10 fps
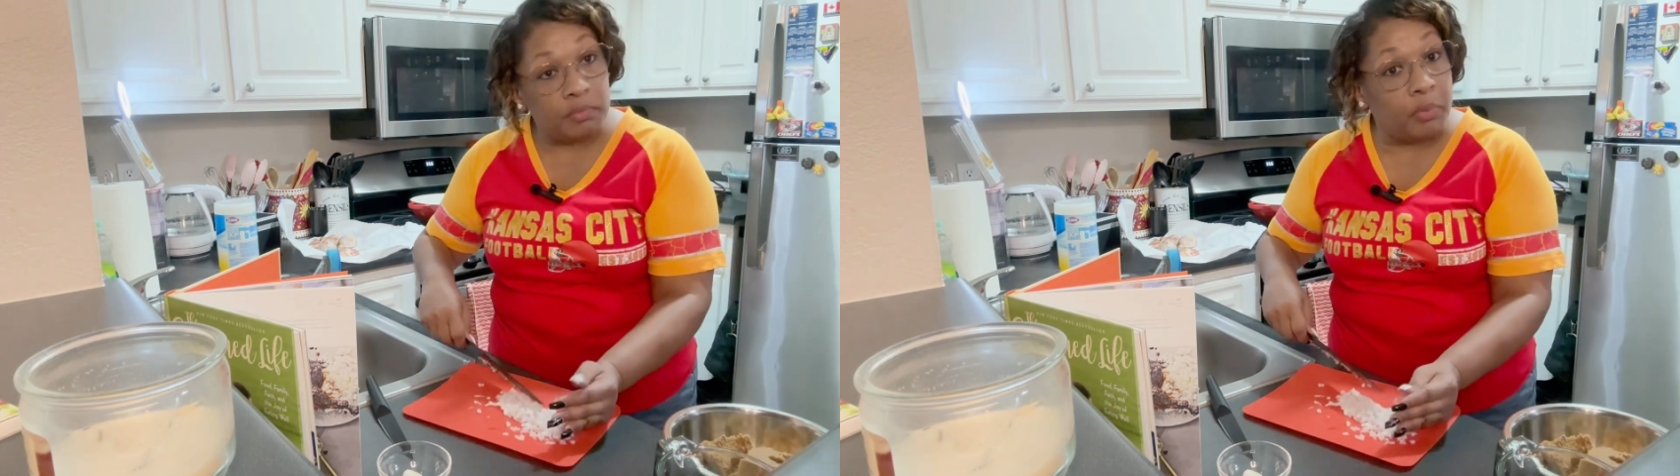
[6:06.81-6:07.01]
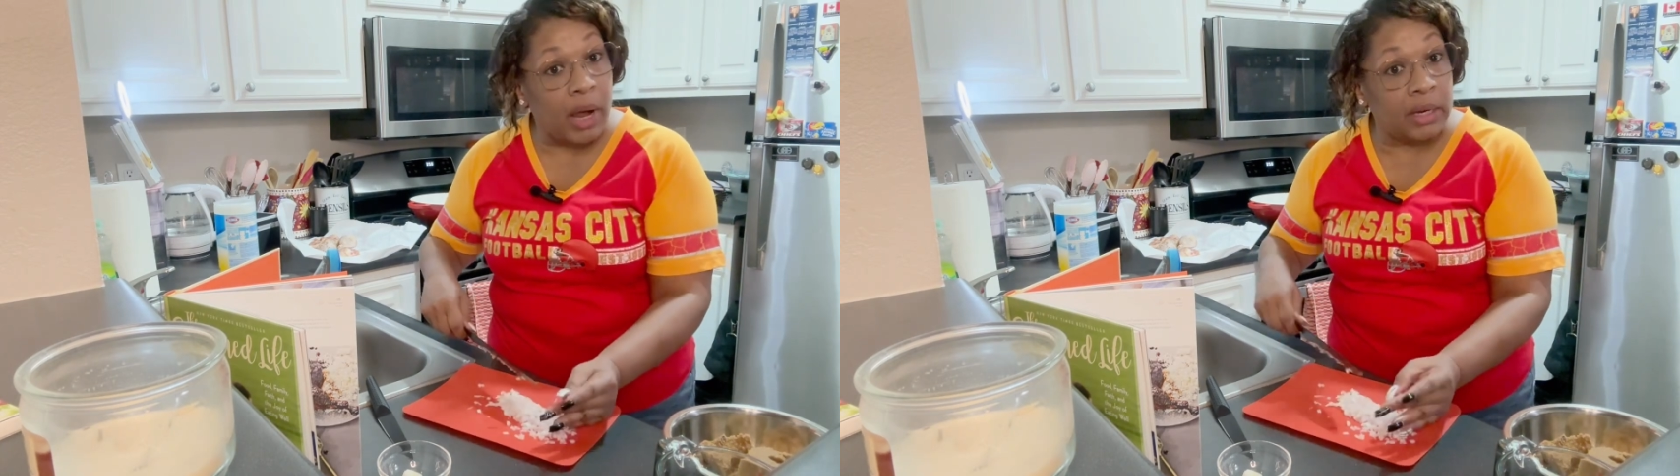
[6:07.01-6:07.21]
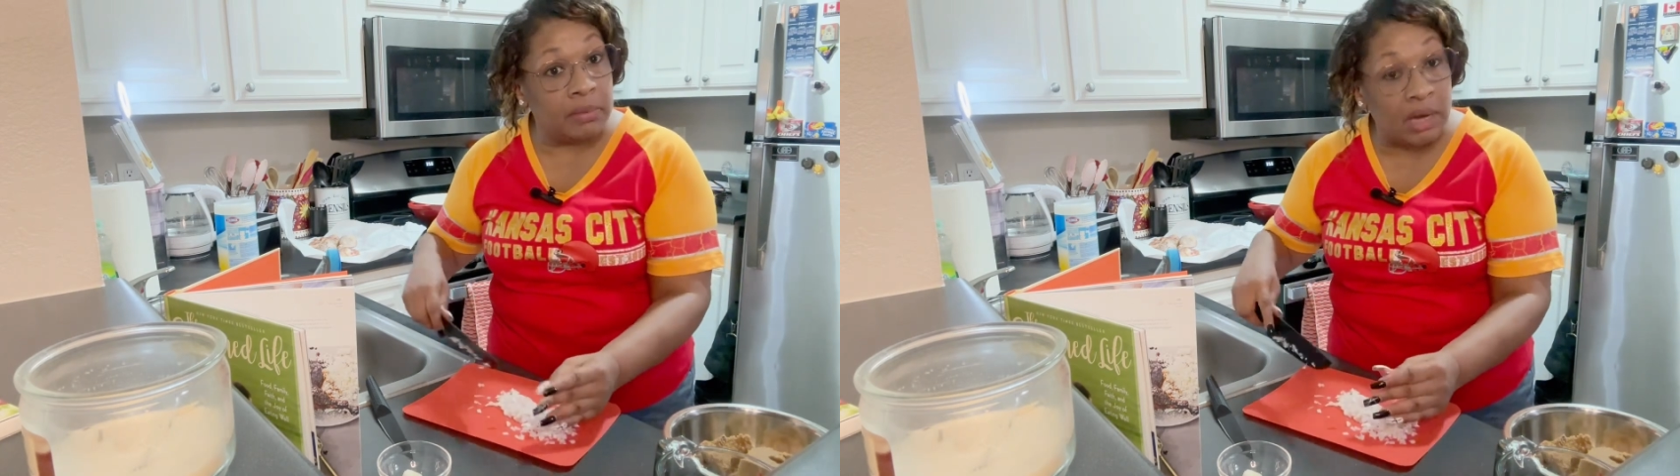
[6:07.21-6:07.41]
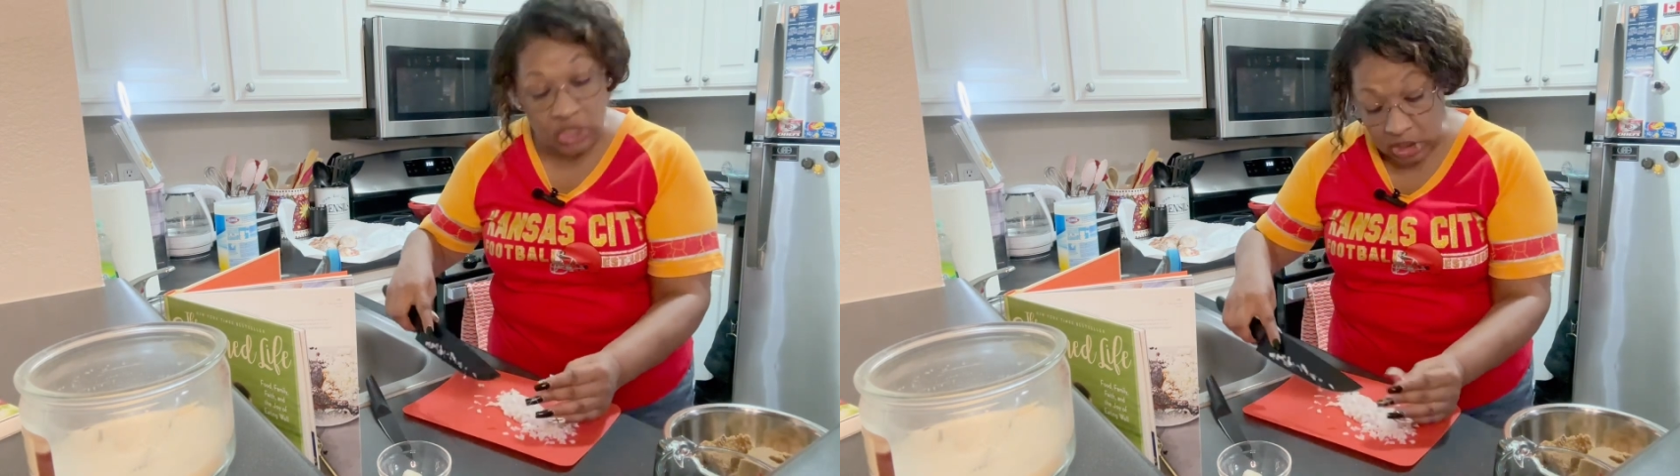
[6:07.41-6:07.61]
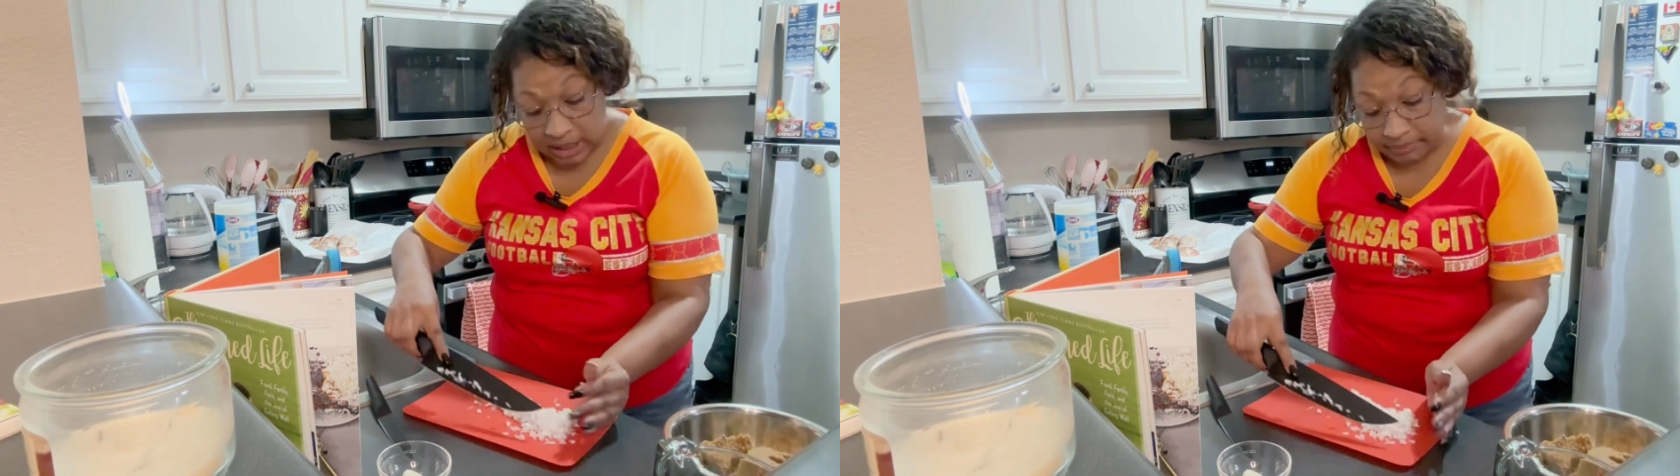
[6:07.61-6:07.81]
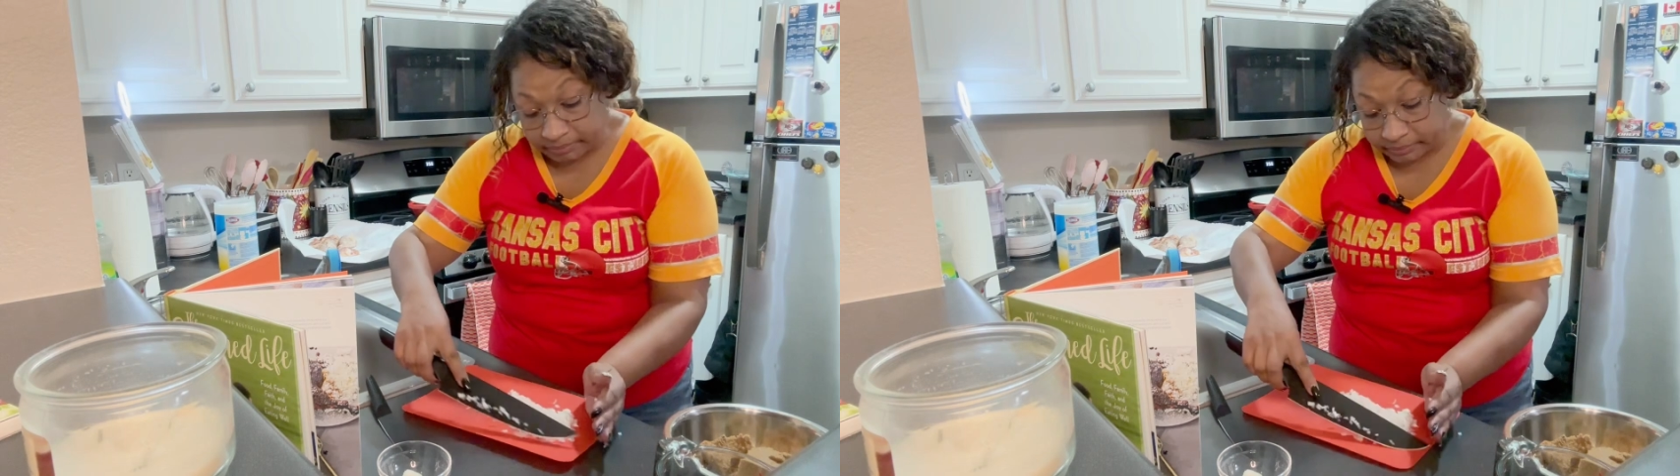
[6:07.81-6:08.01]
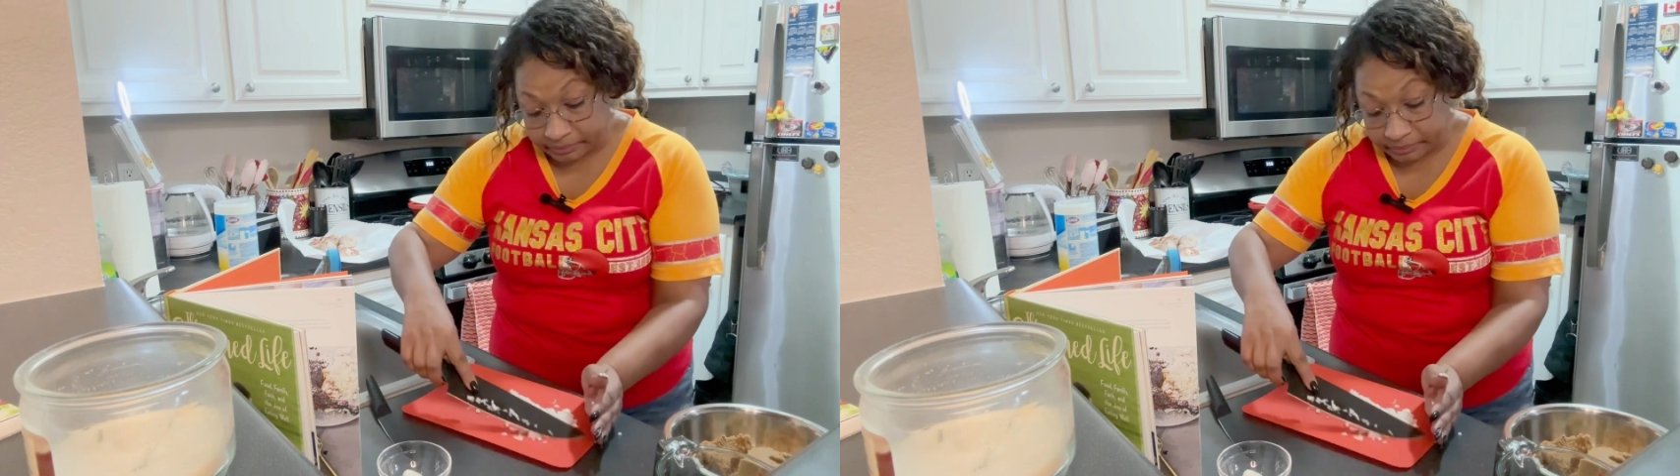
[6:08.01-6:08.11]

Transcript: browning my chicken.